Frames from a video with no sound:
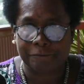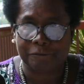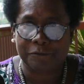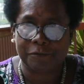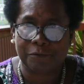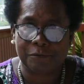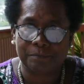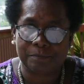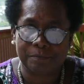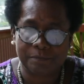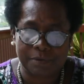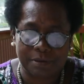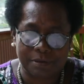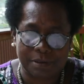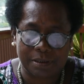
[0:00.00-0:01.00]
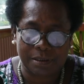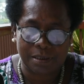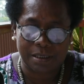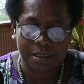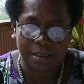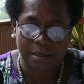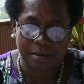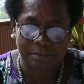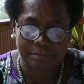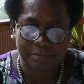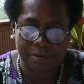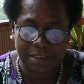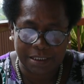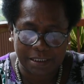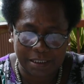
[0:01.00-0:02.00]
from
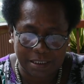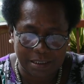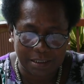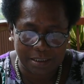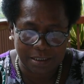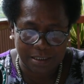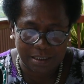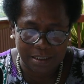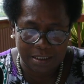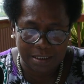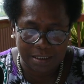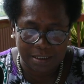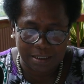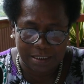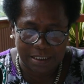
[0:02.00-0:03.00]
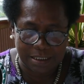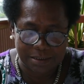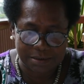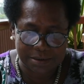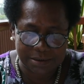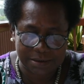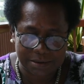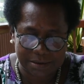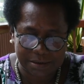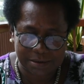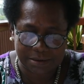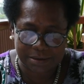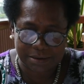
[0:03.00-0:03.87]
here, let's